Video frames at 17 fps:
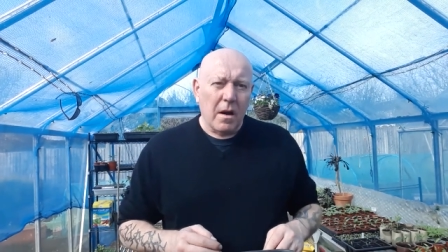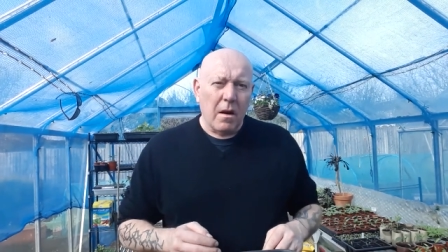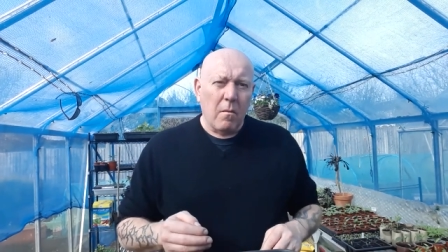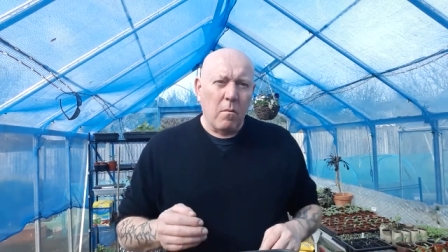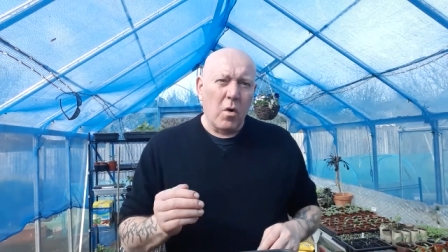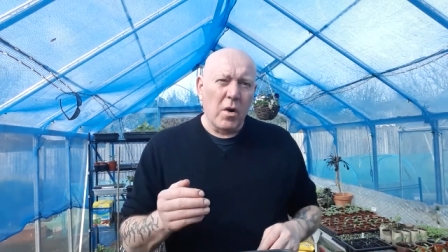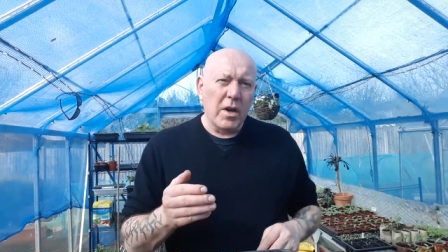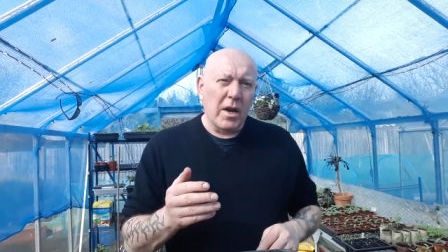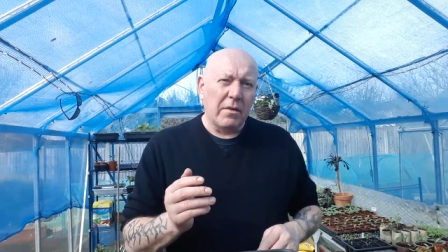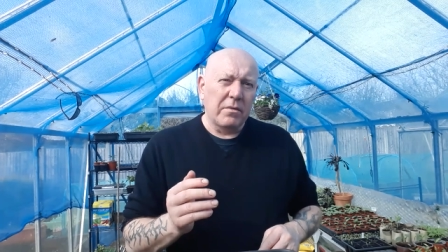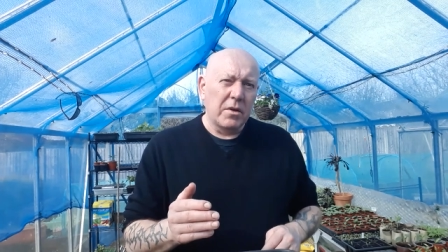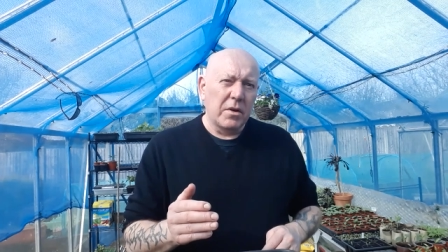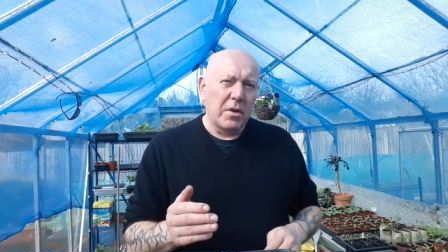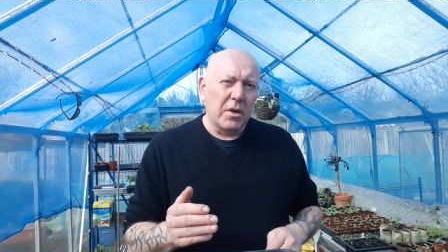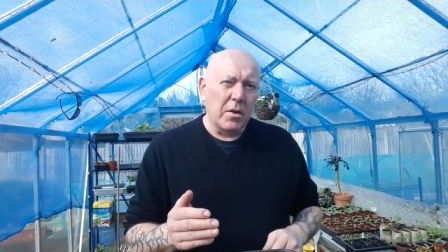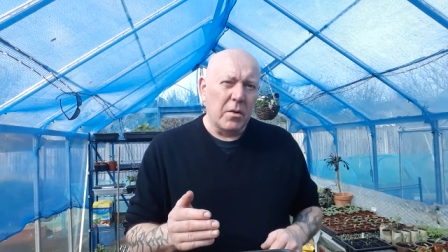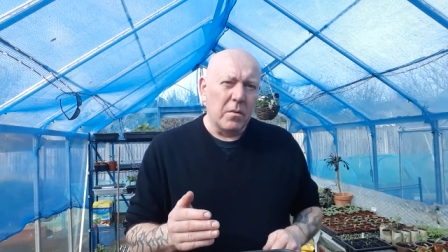And what you have
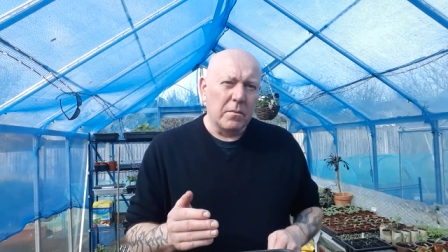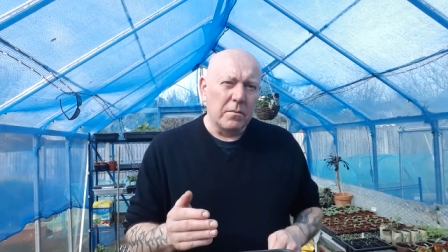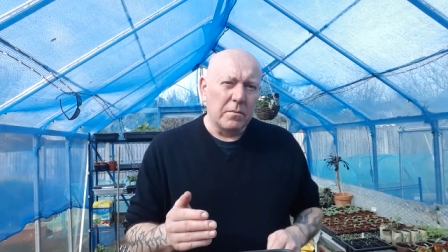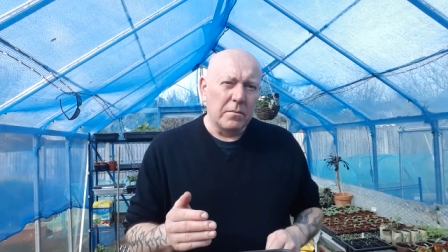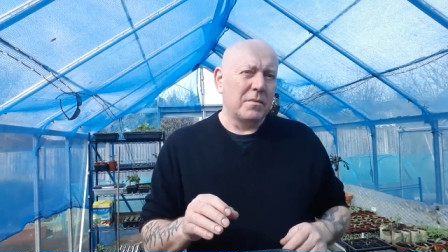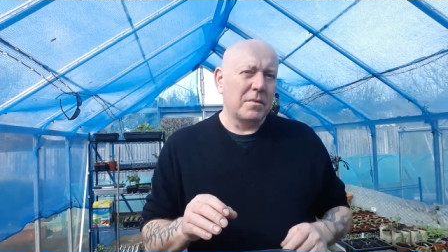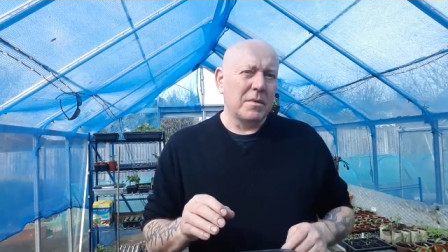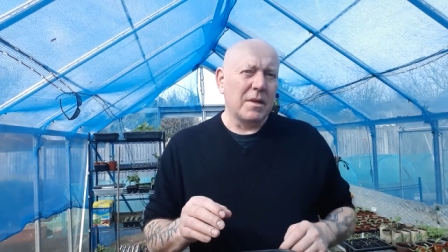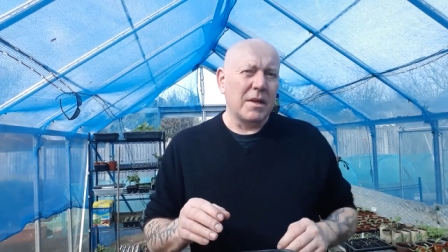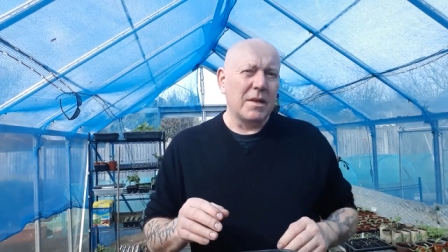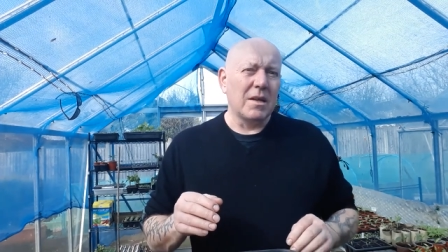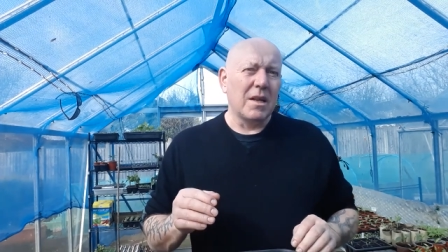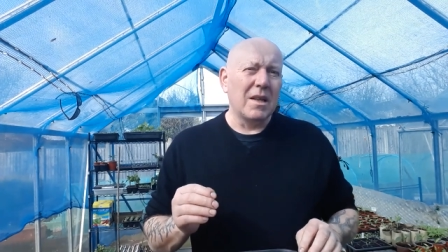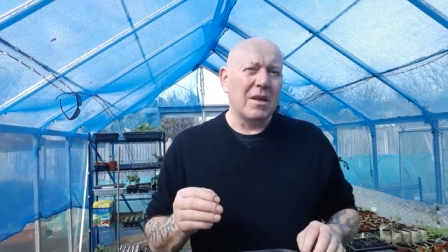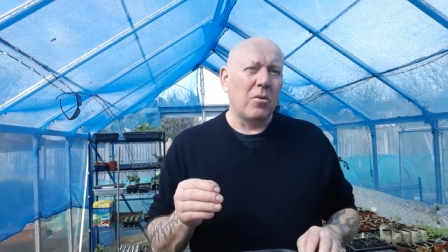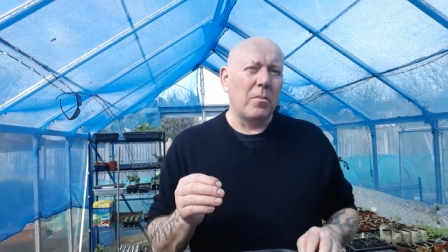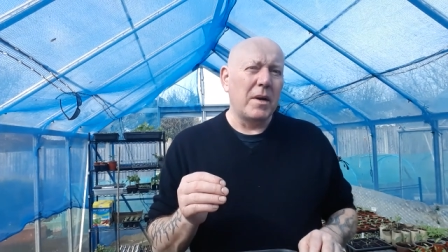to do is
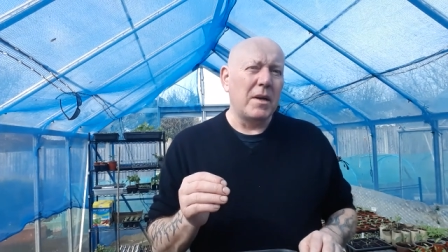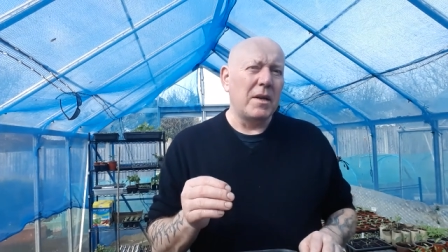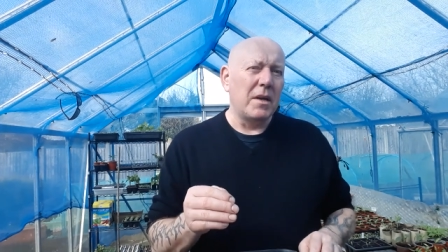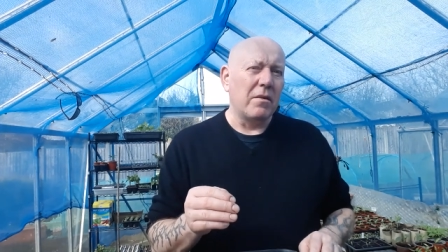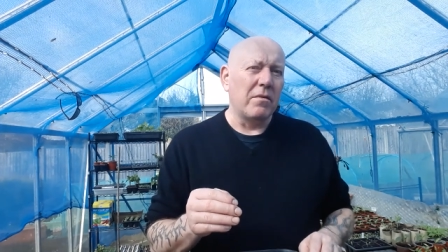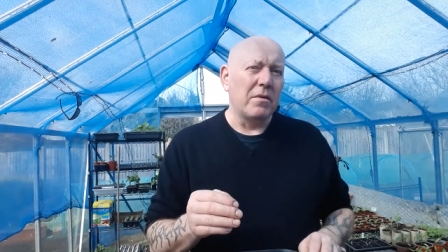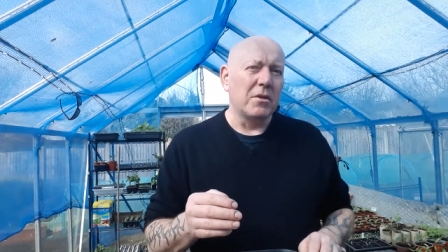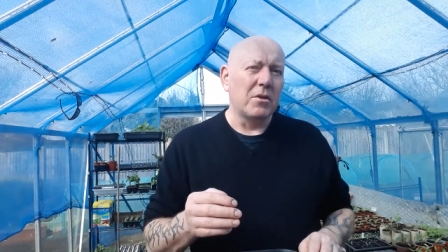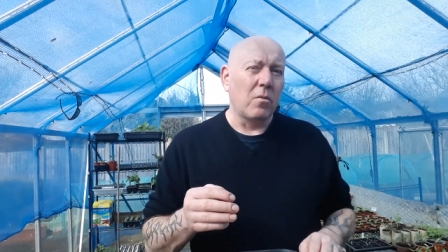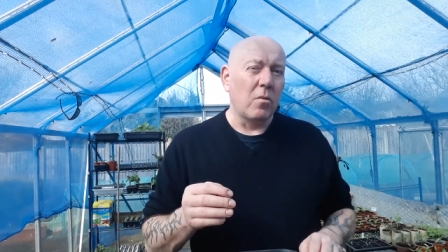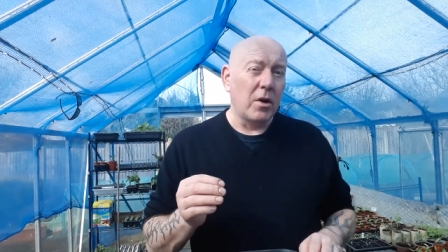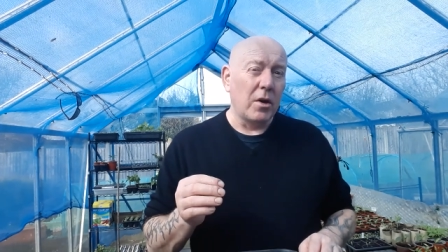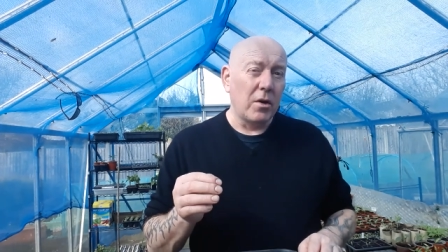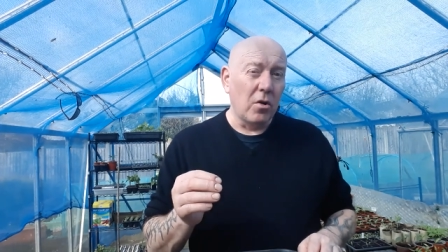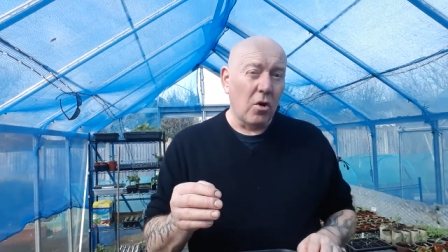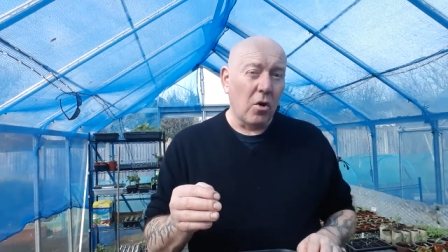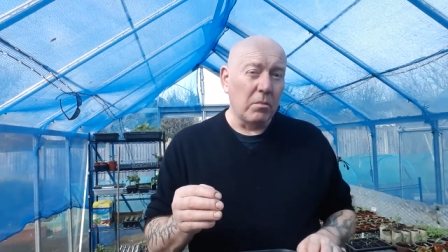a little bit different to what
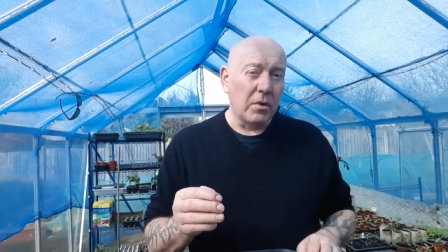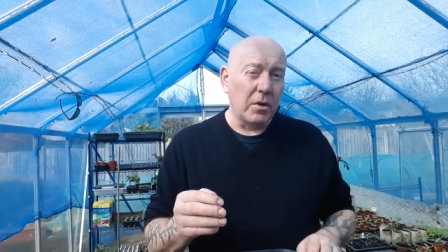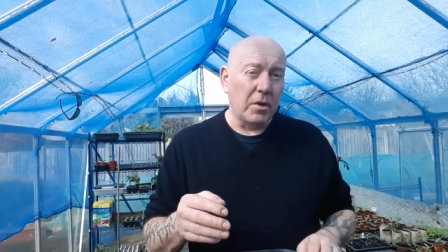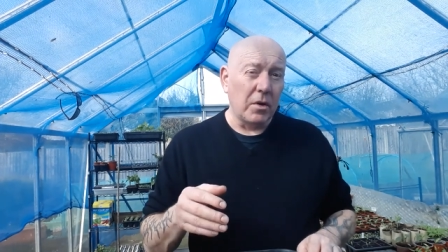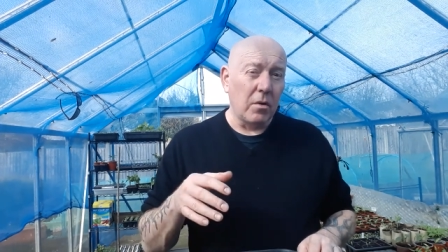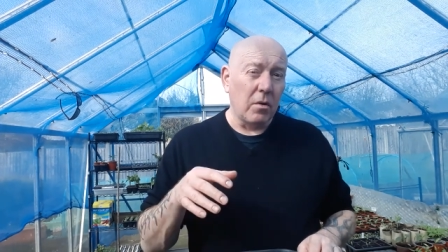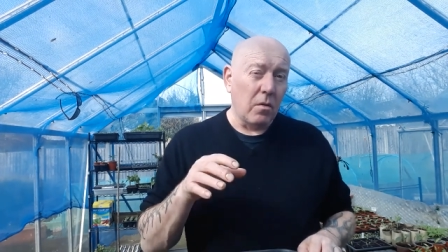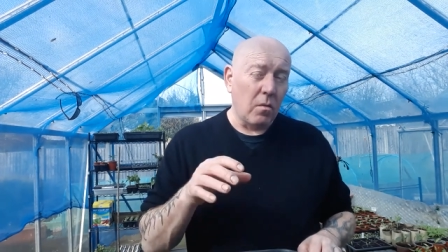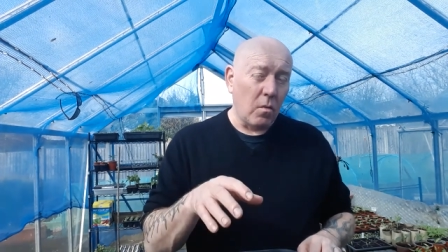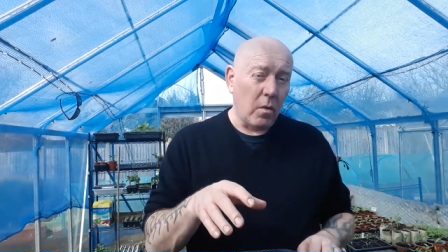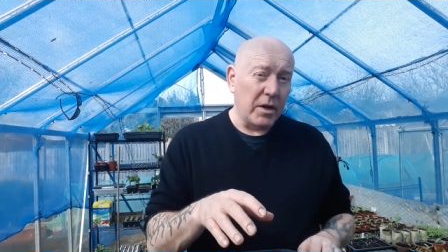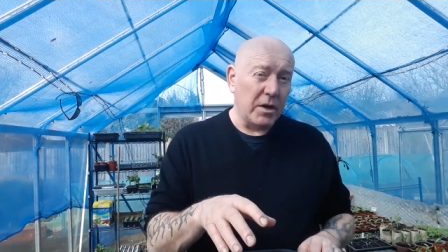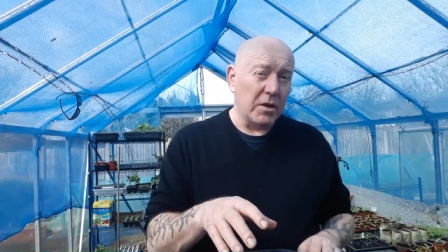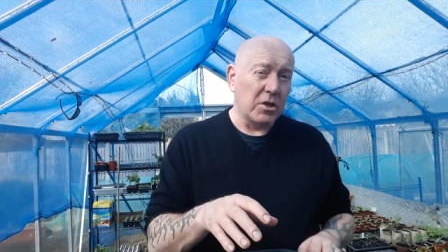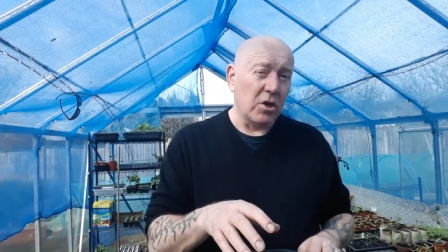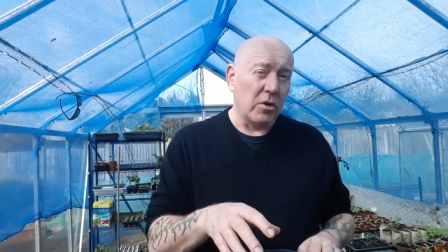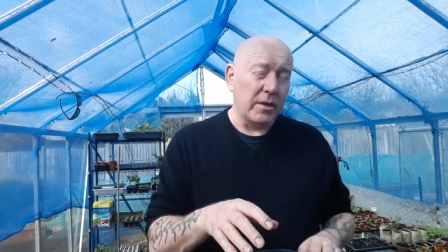you'd normally do
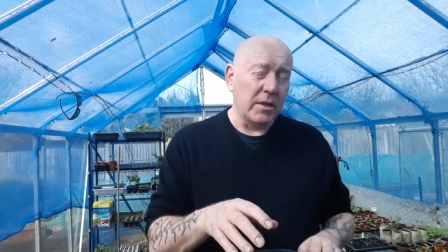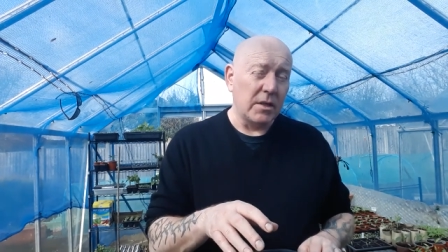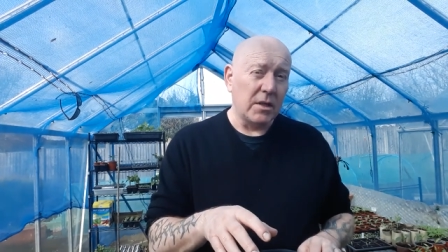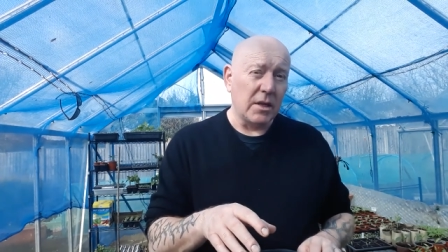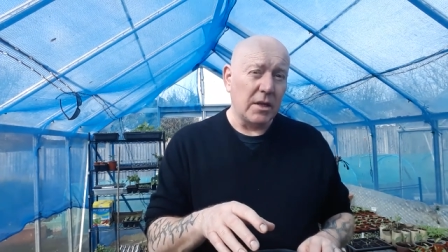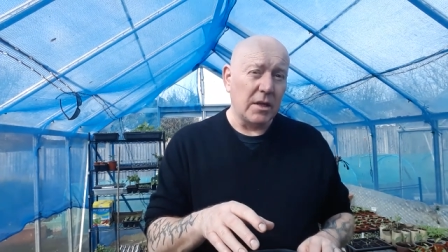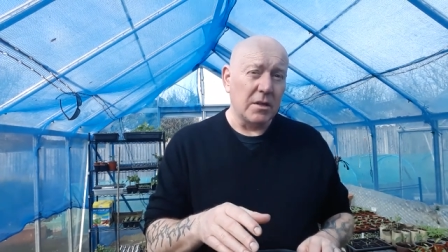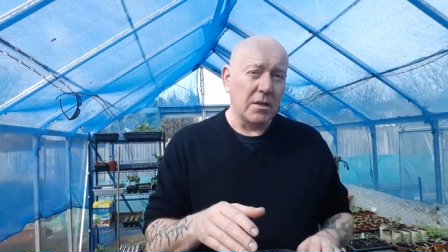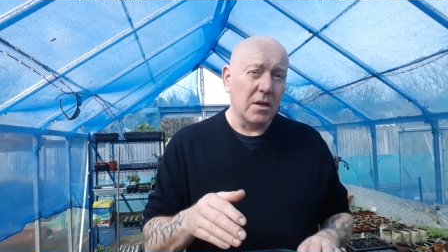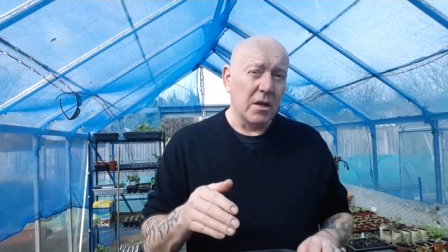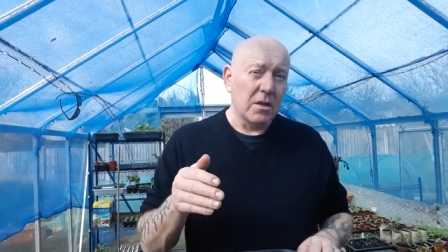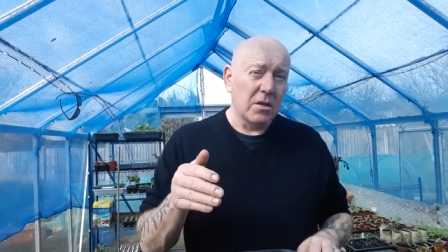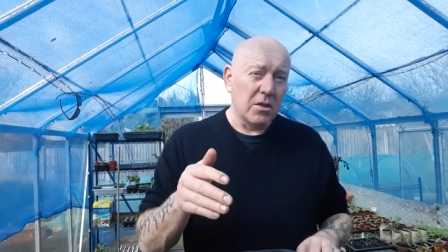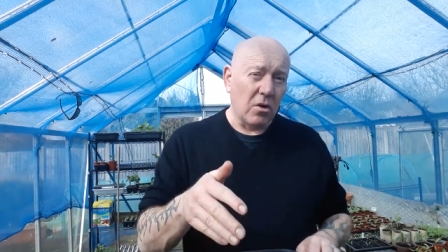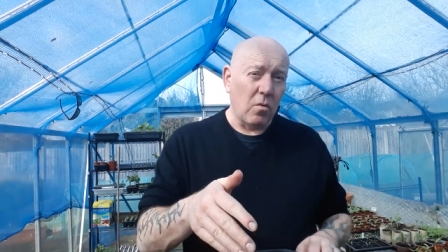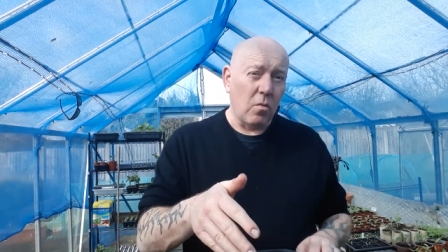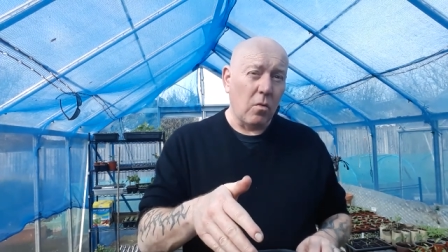when you're sowing seeds.
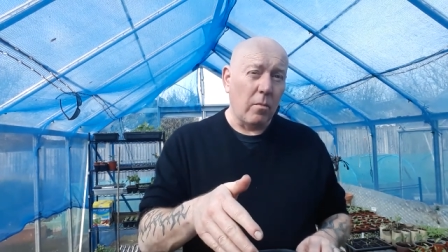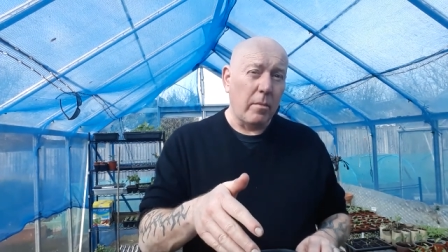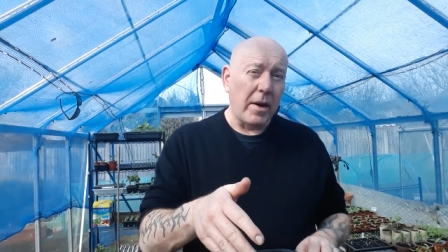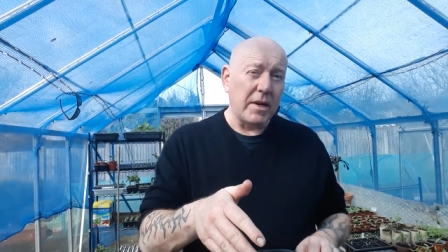So we'll